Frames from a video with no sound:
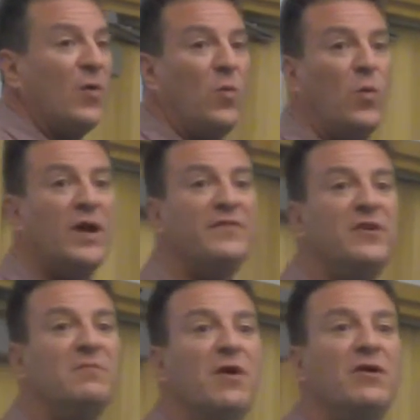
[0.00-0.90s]
Whatever
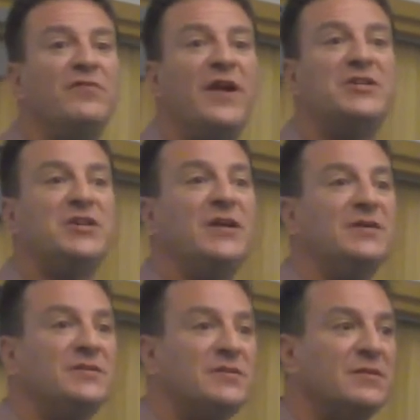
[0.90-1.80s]
your motivation
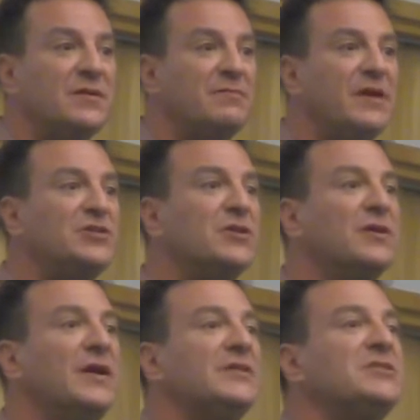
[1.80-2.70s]
is, make sure
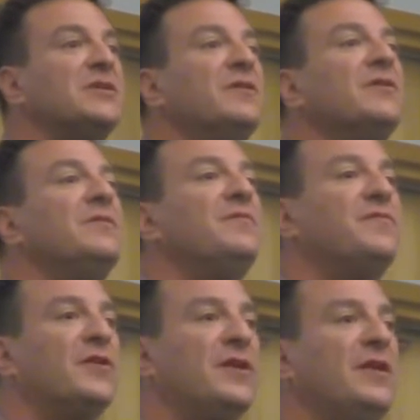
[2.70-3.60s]
it's
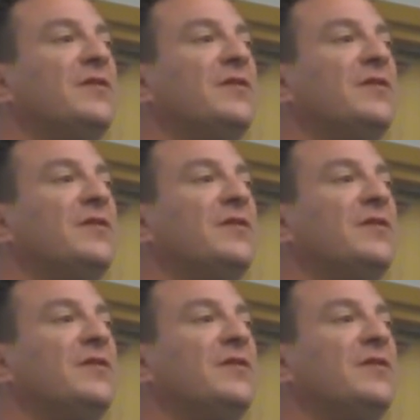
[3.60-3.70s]
for,